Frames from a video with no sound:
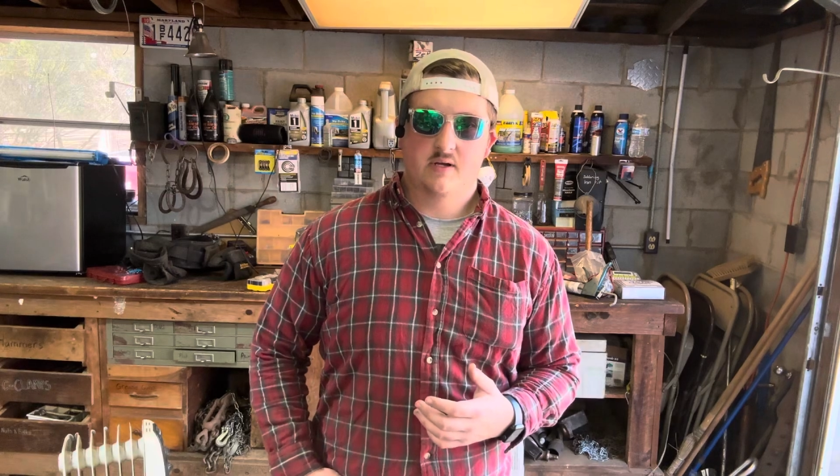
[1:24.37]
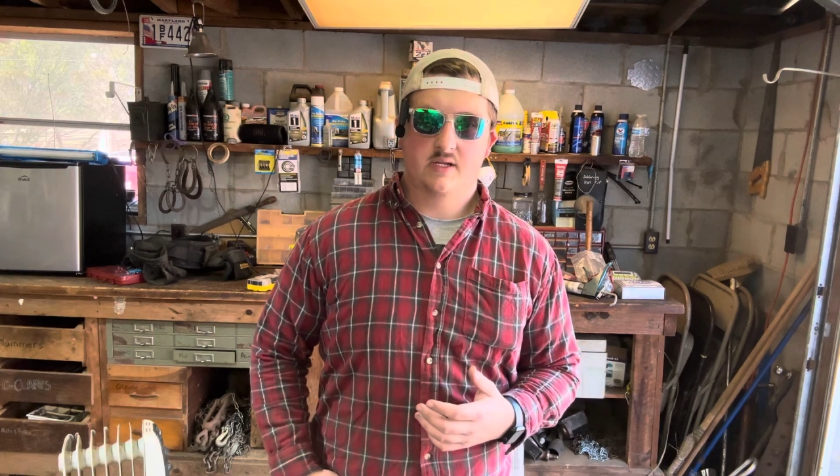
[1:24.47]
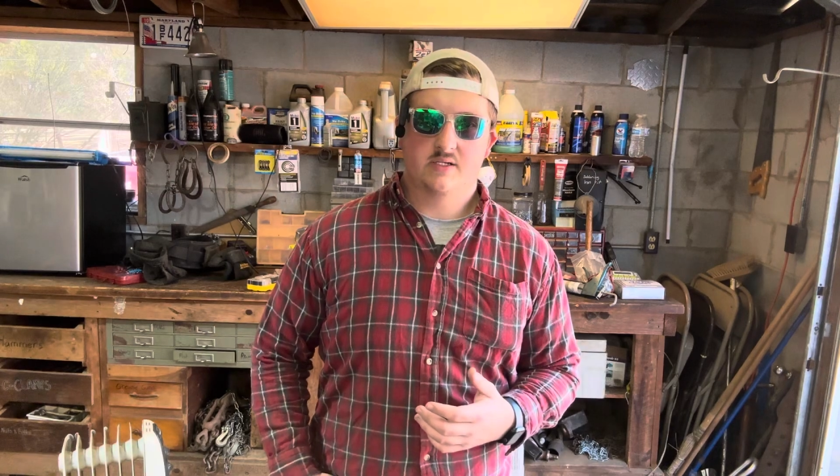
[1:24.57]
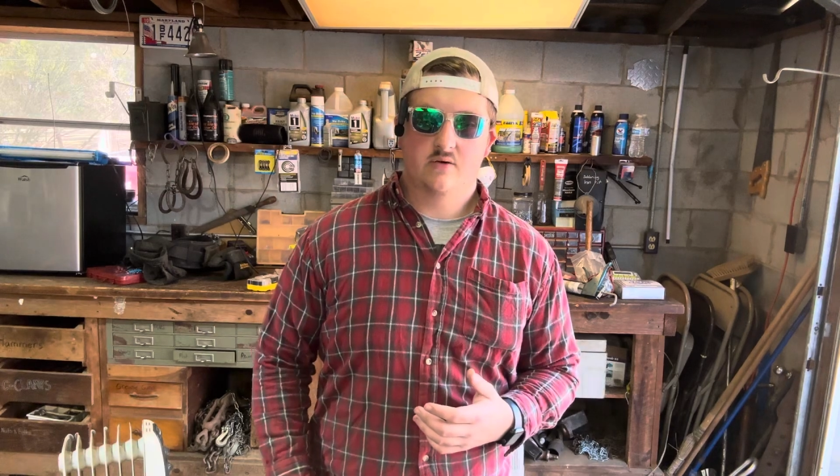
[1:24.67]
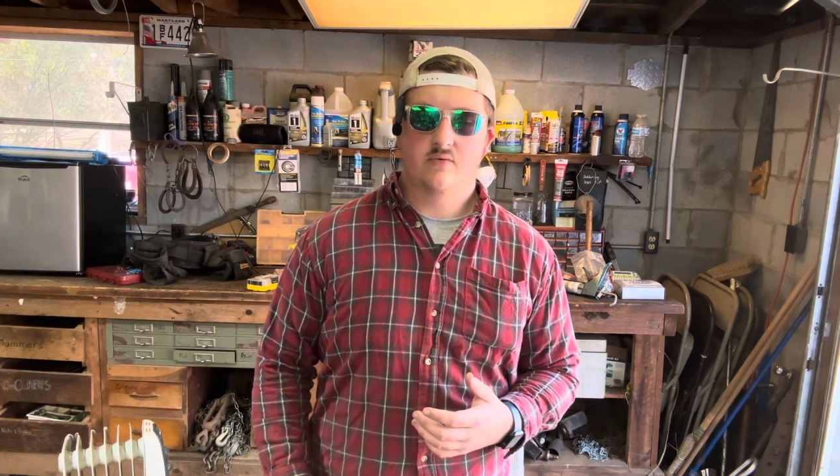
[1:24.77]

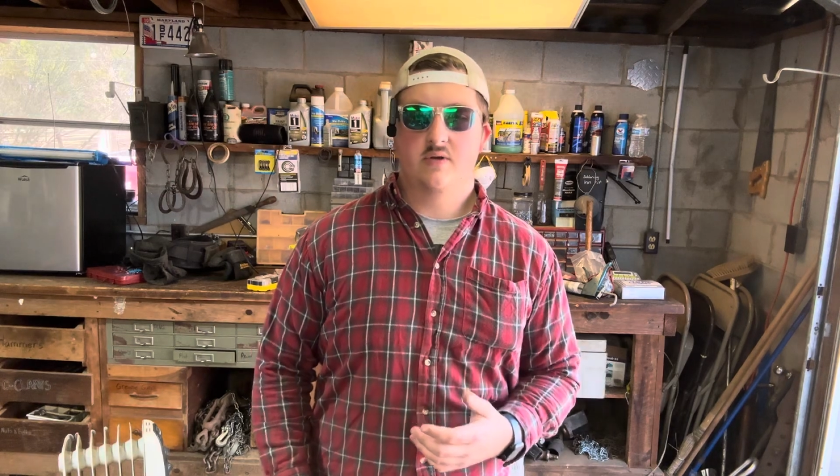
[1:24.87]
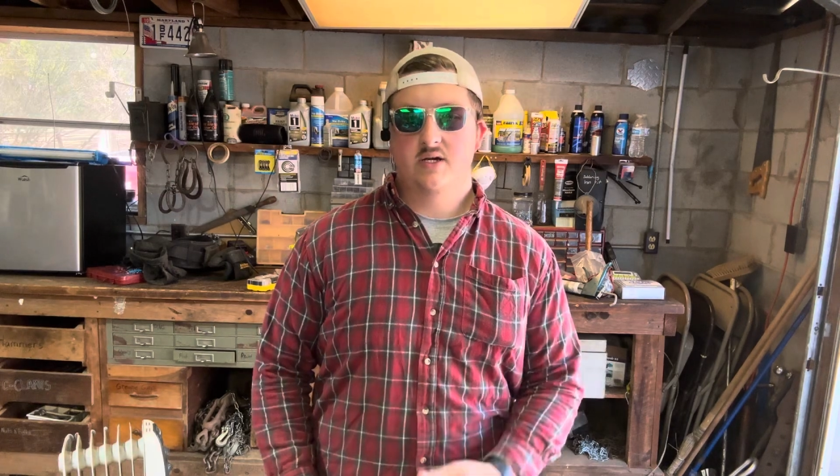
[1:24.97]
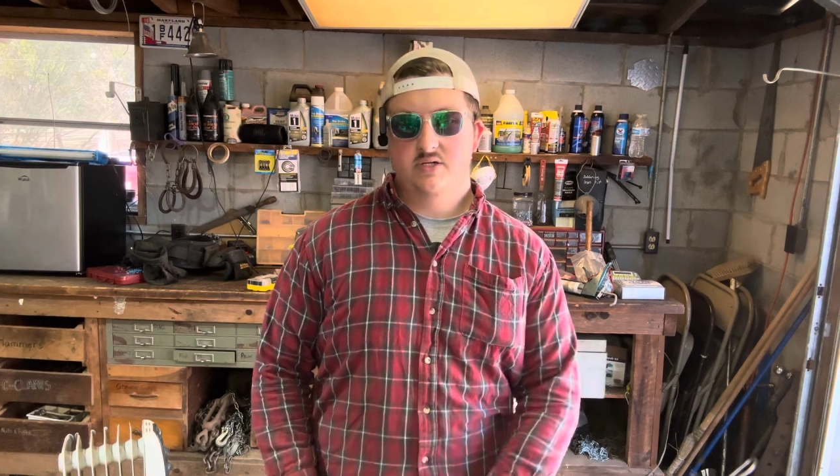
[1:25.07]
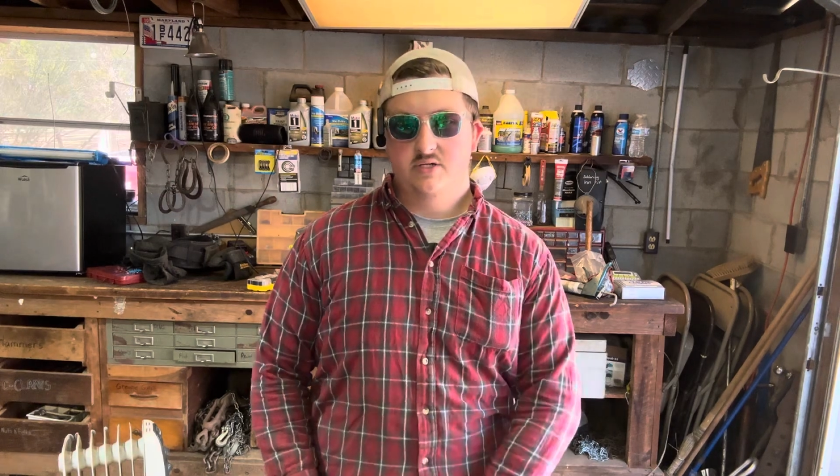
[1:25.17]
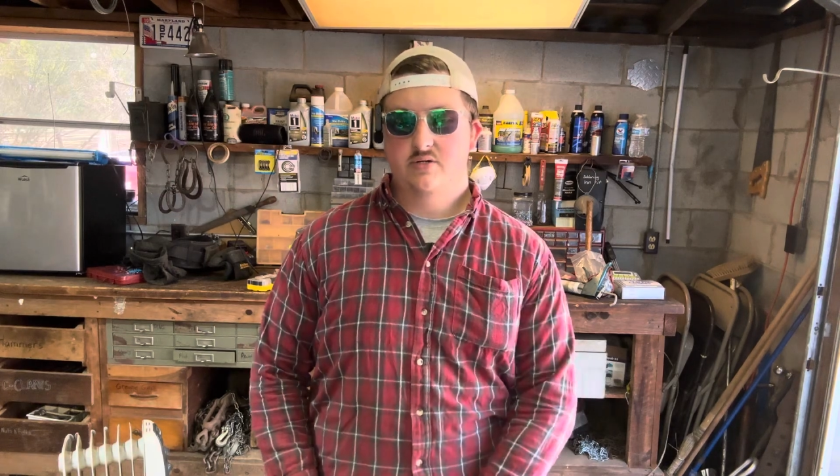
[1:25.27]
And so the
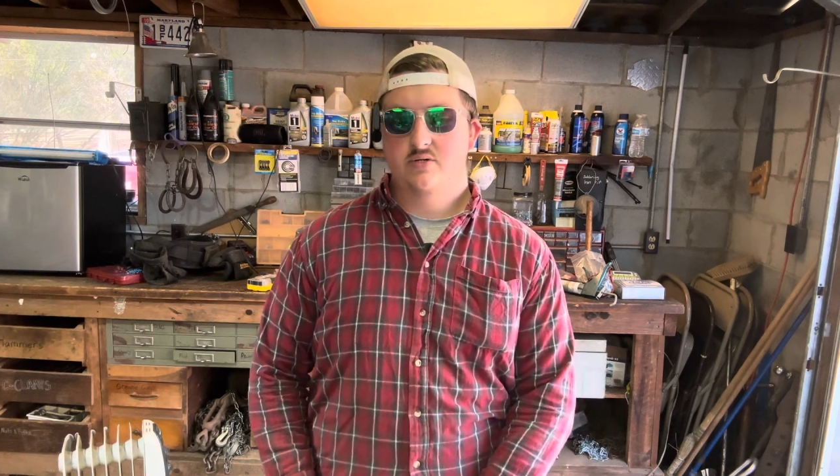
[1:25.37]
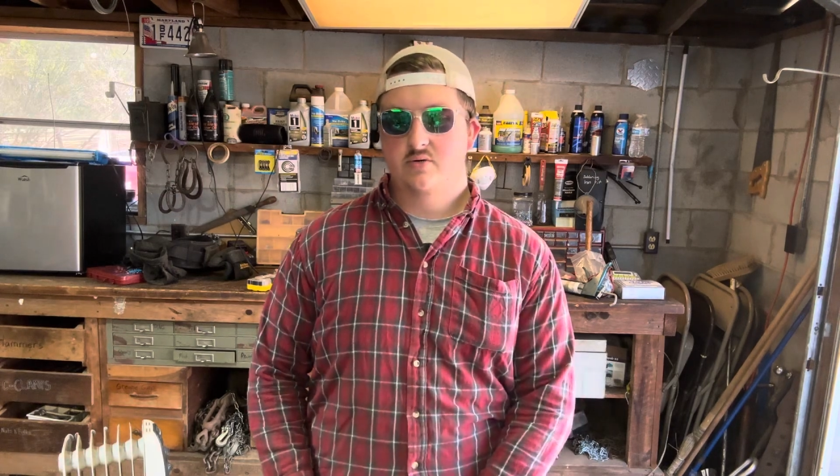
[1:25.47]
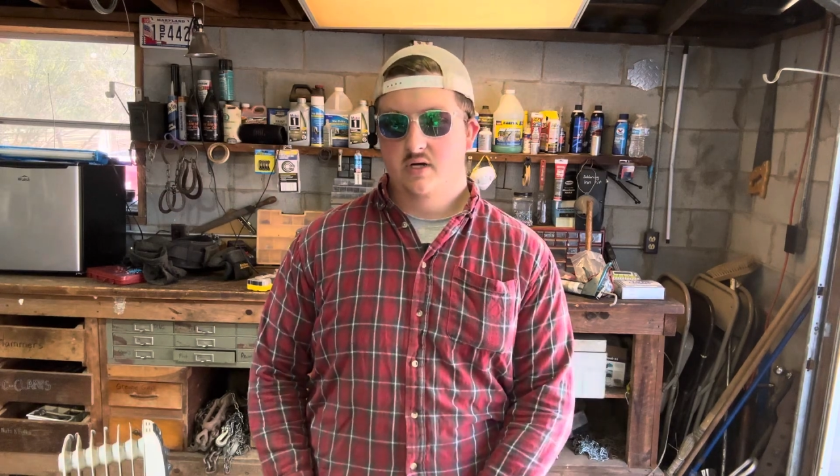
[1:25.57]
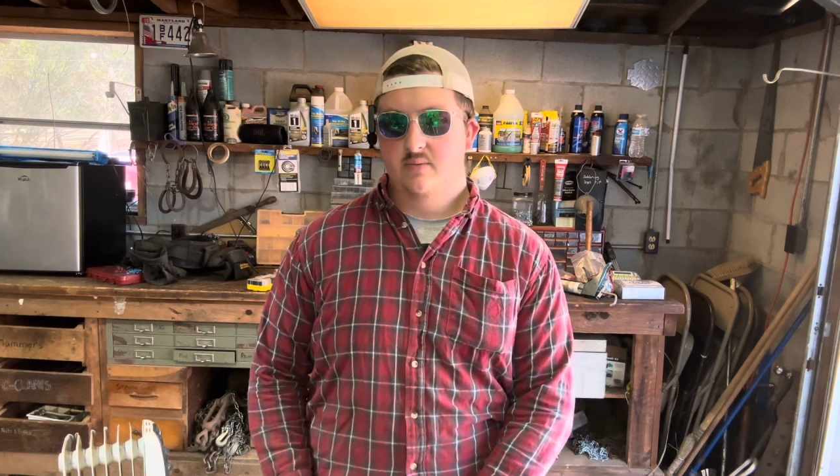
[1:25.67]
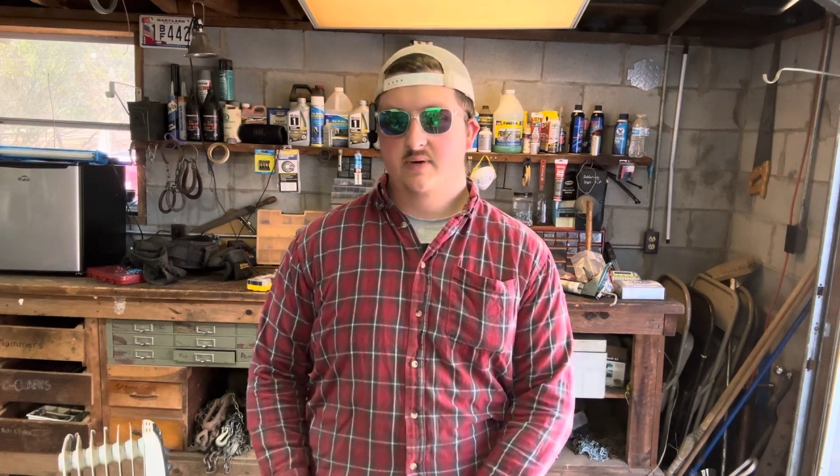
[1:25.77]
next
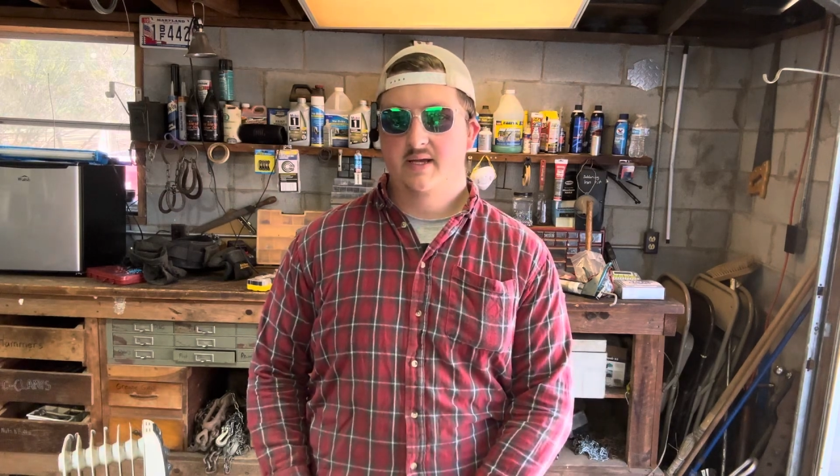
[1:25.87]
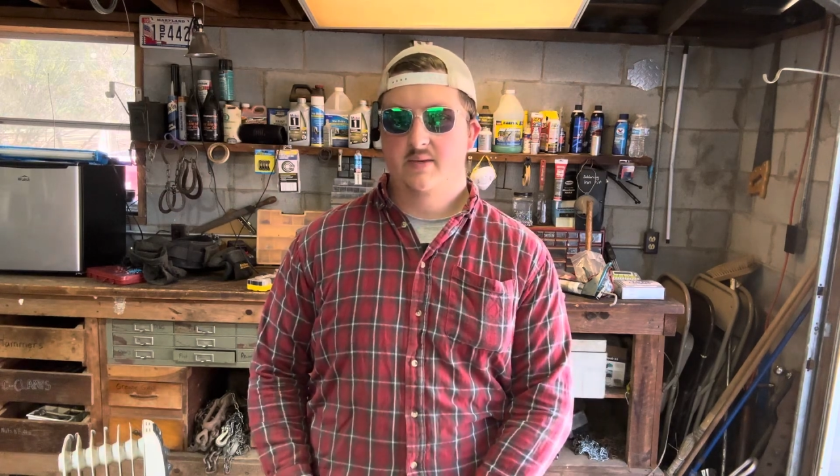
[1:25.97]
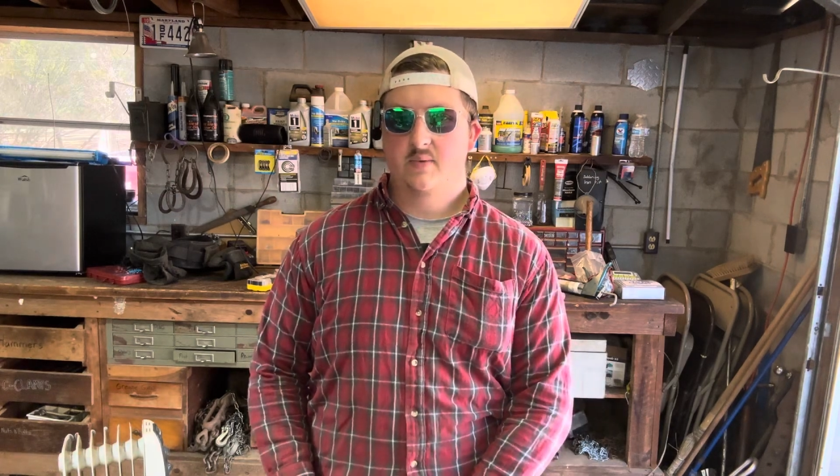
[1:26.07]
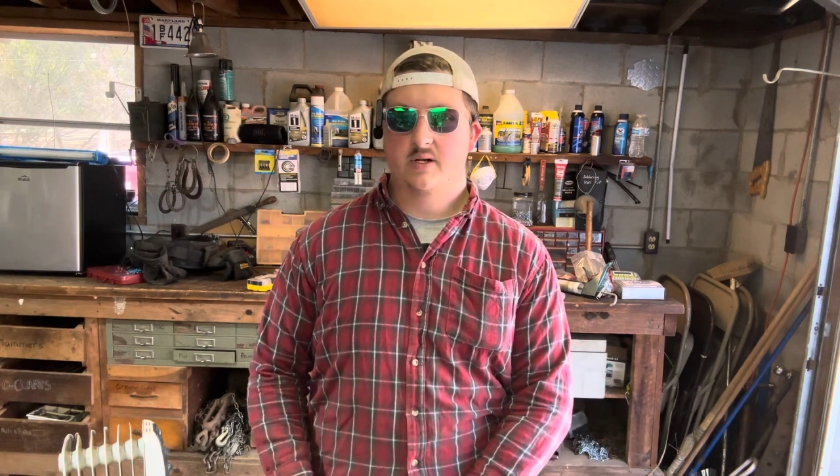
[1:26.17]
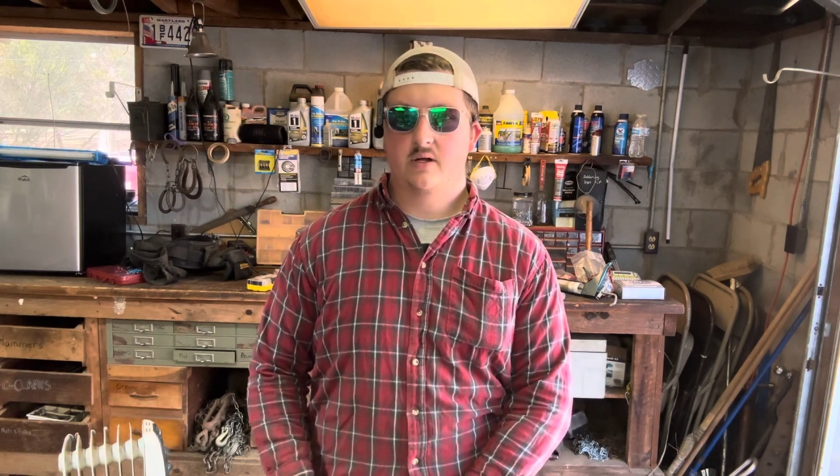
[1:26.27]
trip he
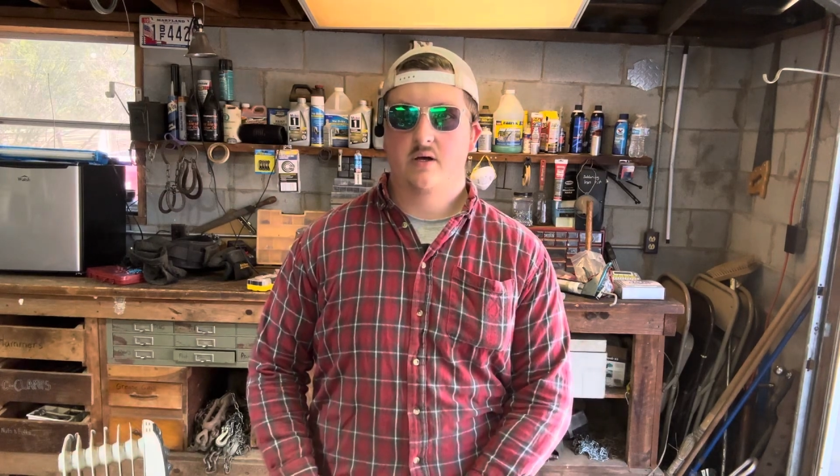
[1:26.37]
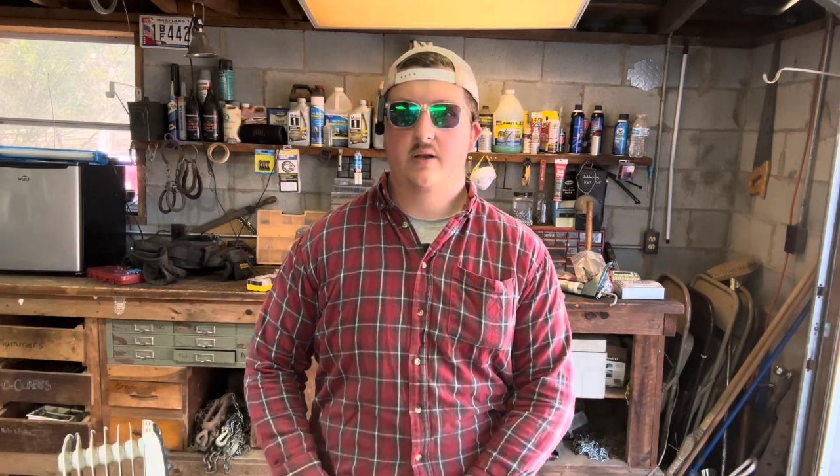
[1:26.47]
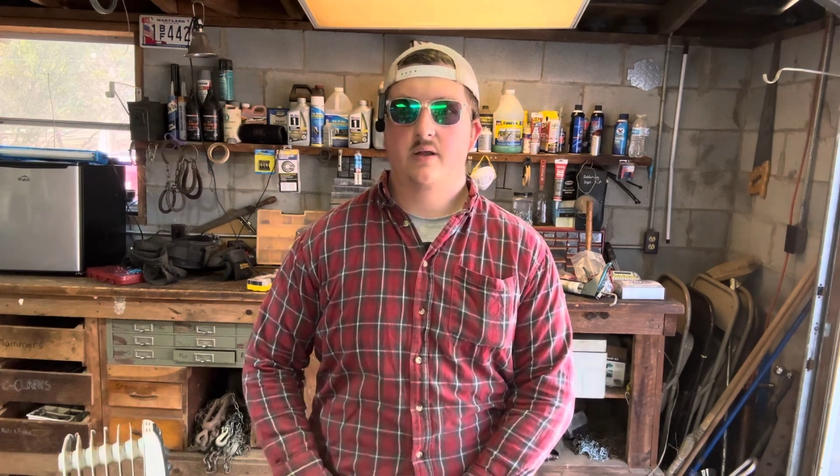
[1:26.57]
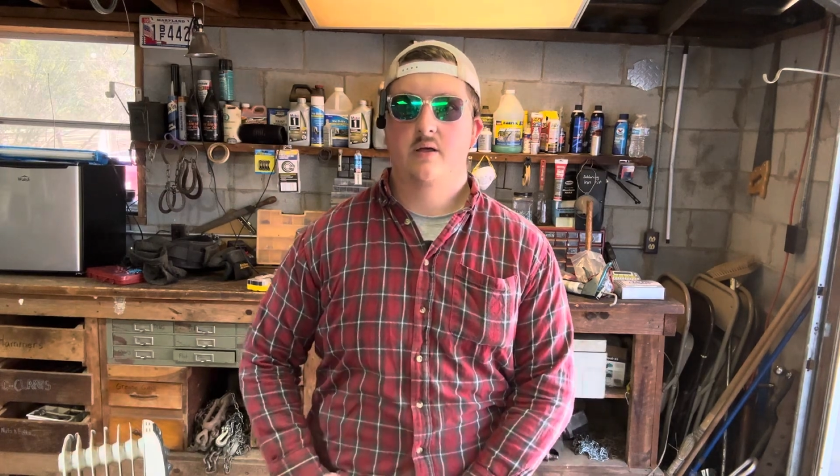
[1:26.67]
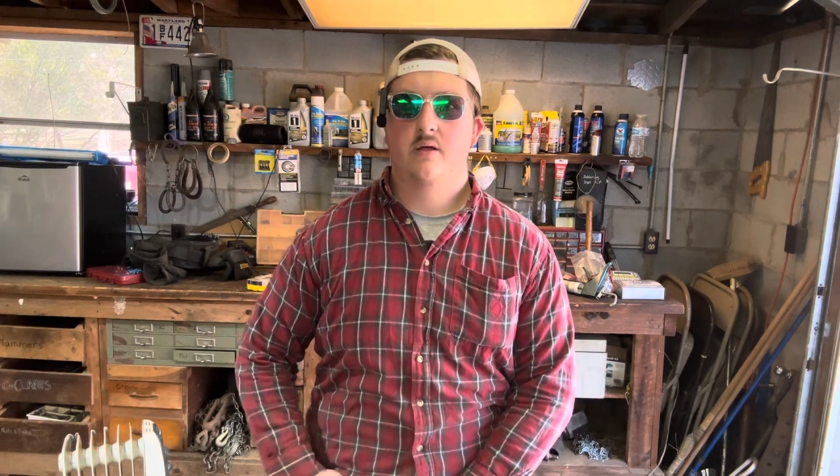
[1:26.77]
went on,